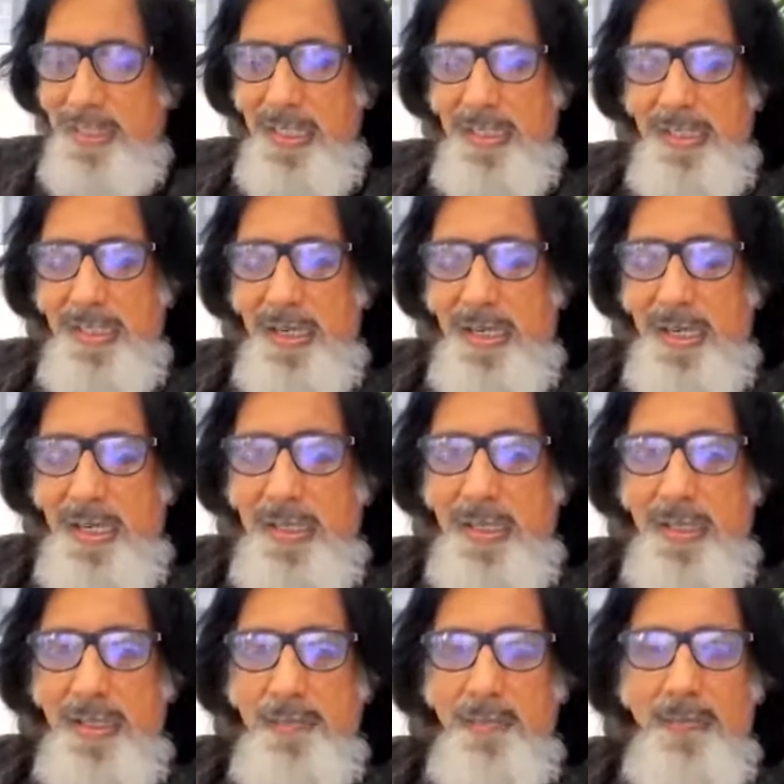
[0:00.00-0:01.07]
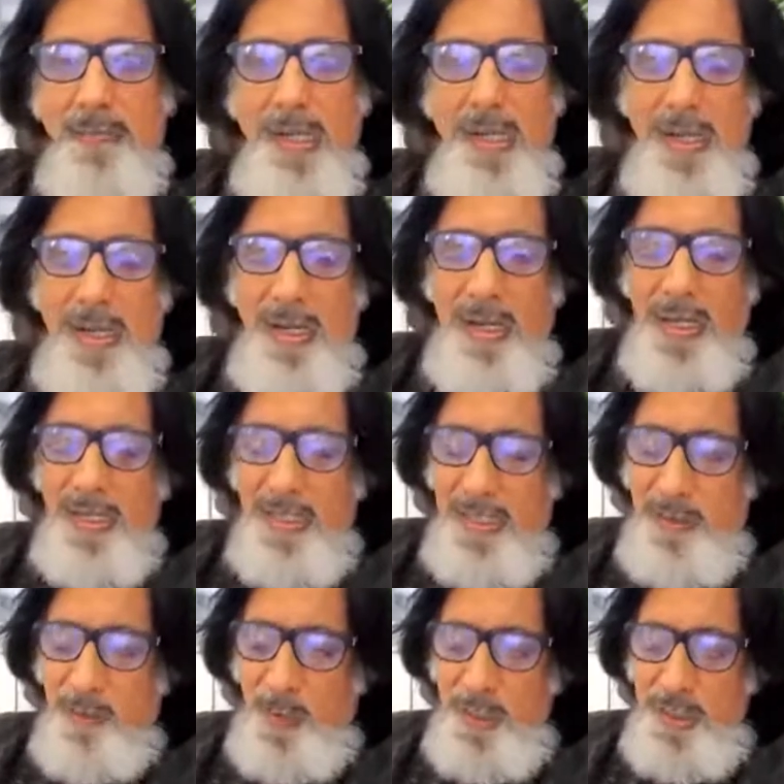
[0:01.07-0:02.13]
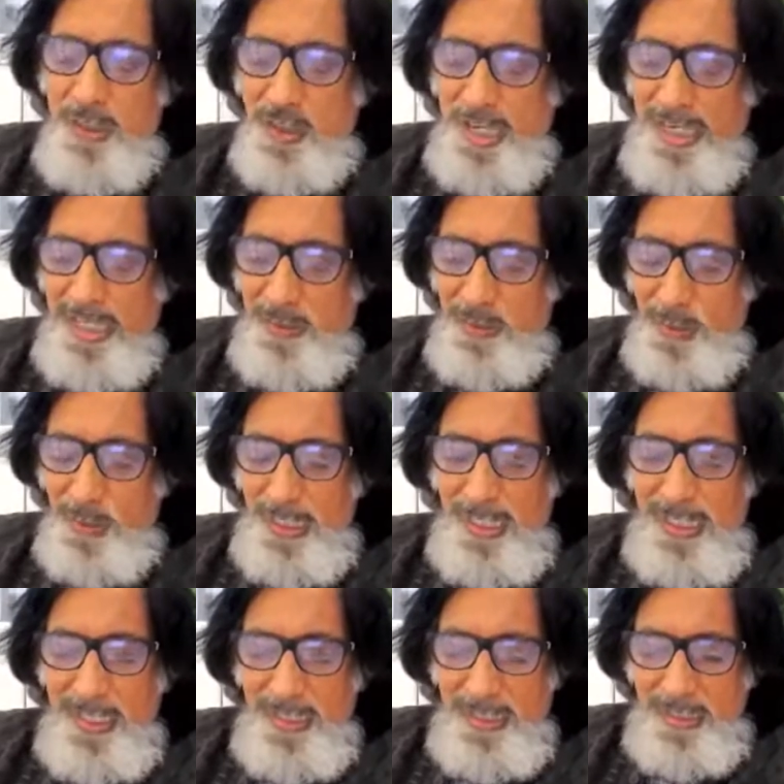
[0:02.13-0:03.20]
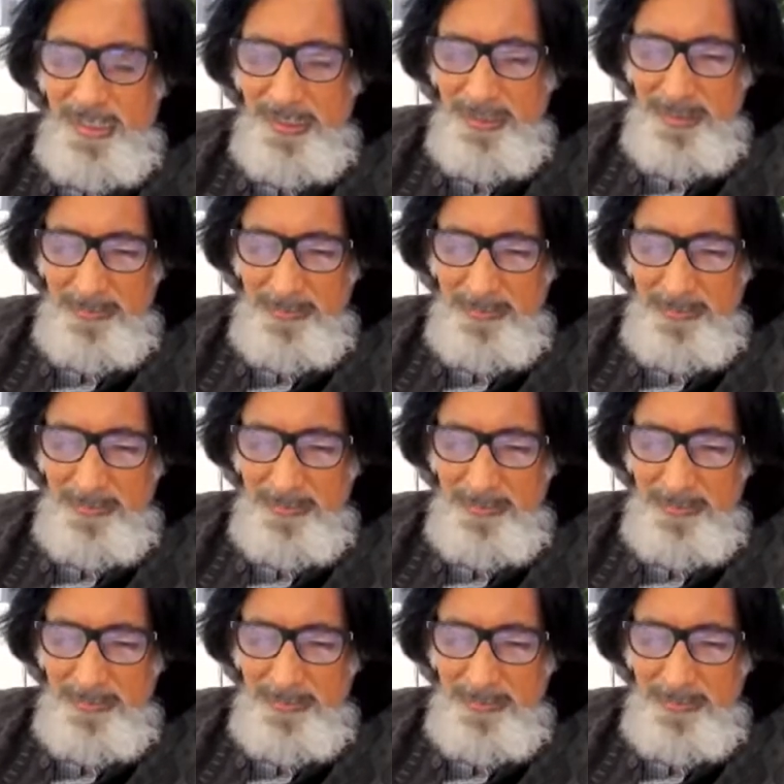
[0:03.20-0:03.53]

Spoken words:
Dinkar Kaikini, and he was trying to relate,